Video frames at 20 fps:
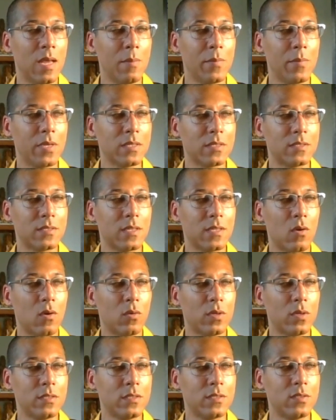Because
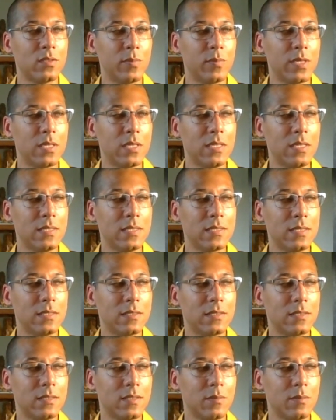only stupidity
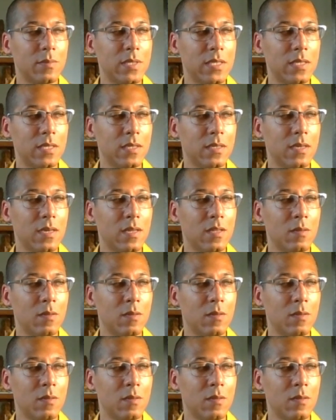ceases to be,